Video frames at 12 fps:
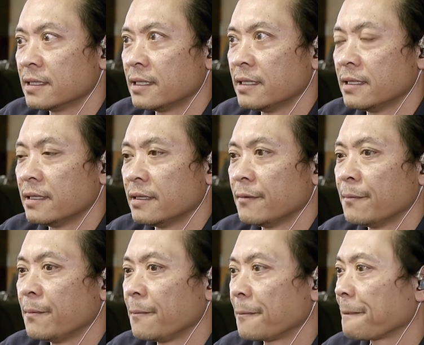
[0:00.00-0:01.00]

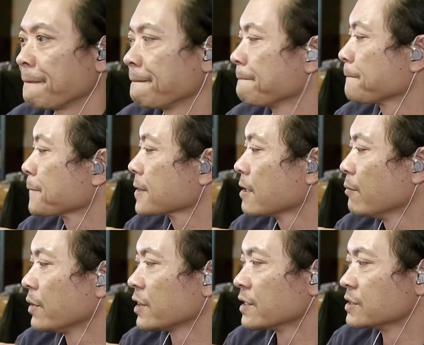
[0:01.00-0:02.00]

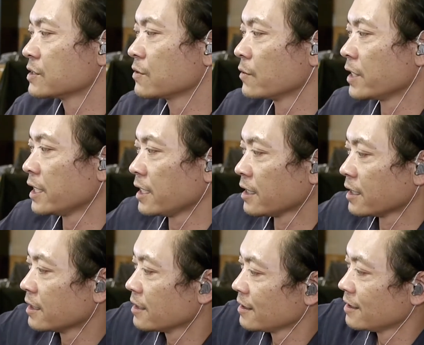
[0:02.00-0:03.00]
But the
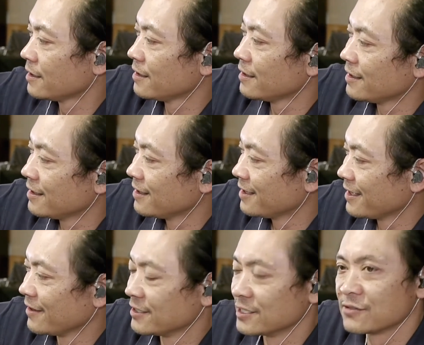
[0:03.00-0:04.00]
screen,
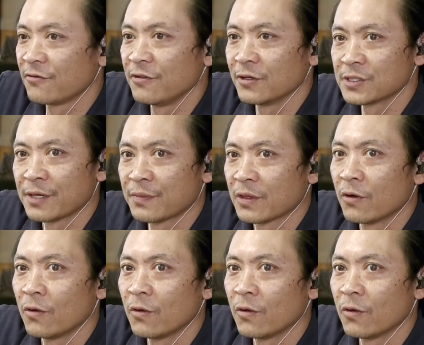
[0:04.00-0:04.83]
it just fills up the whole